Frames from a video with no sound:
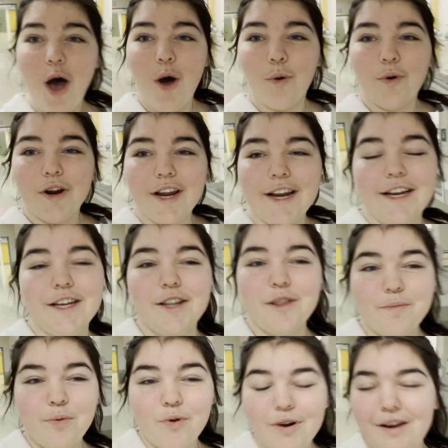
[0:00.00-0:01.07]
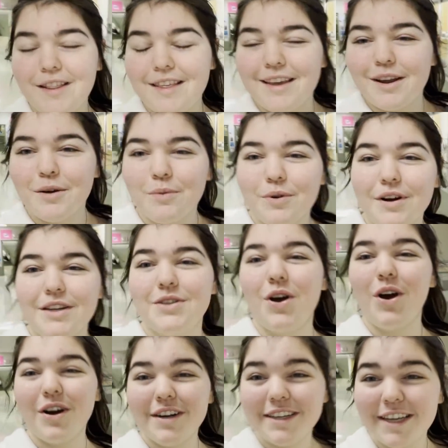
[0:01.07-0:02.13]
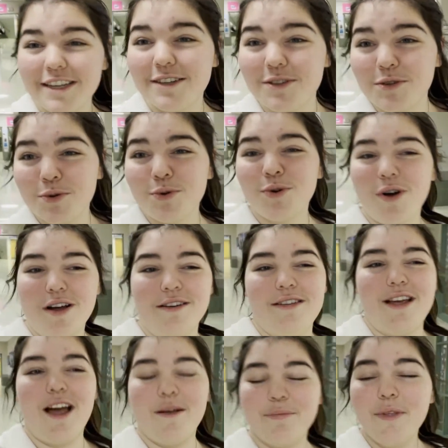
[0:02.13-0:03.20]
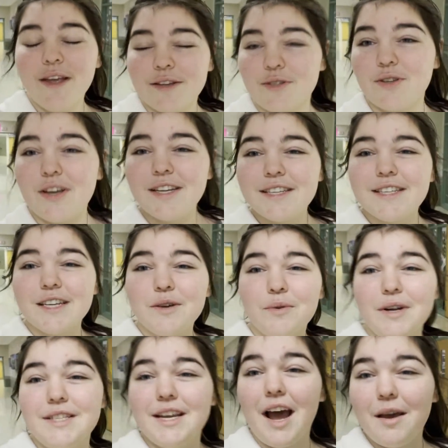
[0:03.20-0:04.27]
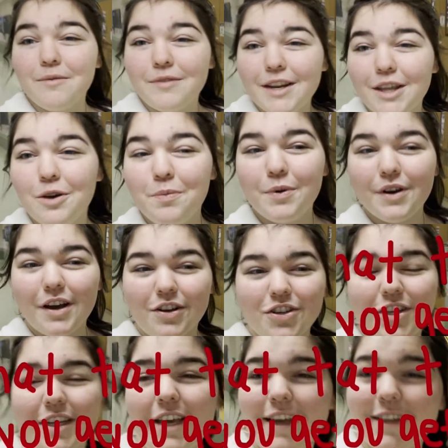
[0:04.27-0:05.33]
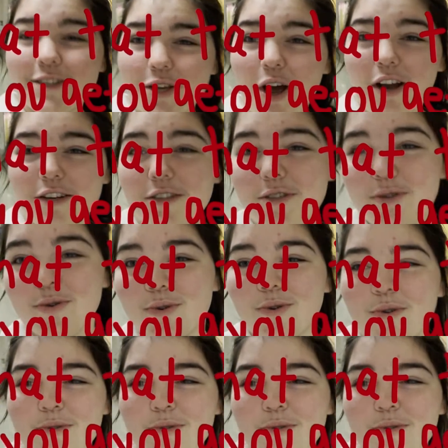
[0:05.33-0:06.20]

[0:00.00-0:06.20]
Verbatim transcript: We're getting to the point of the year where it's hard to get to school on time. So let's see what time video production kids got to school.